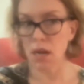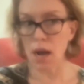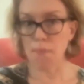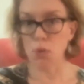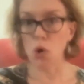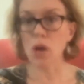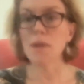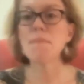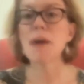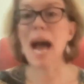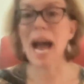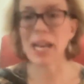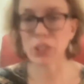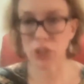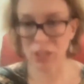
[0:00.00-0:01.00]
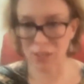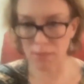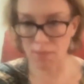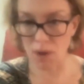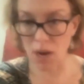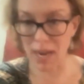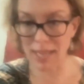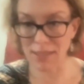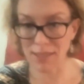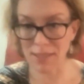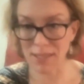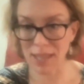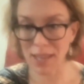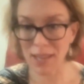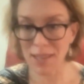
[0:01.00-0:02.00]
a more compassionate
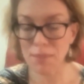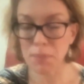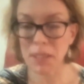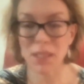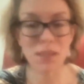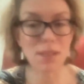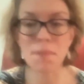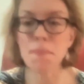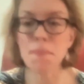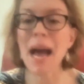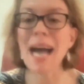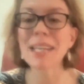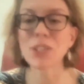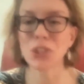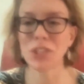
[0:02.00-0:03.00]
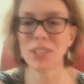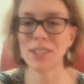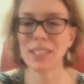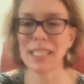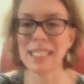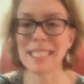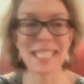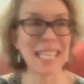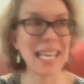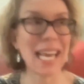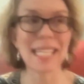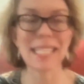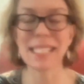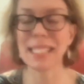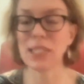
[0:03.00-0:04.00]
mindset, because compassion is the
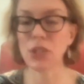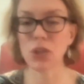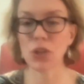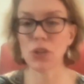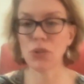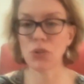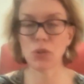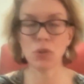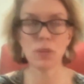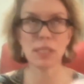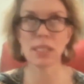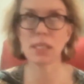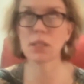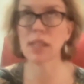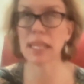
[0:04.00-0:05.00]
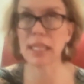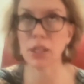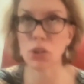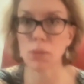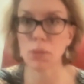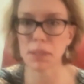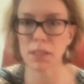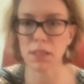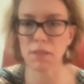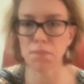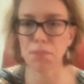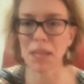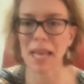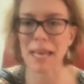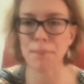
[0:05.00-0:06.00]
antidote to, it's like the opposite of
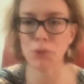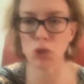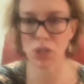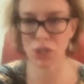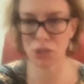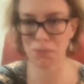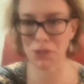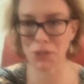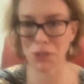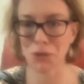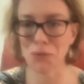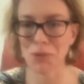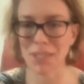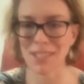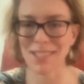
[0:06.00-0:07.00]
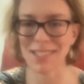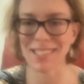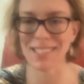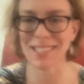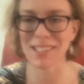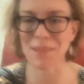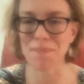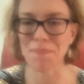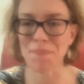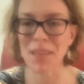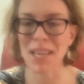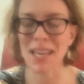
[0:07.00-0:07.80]
blame, judgment, and criticism.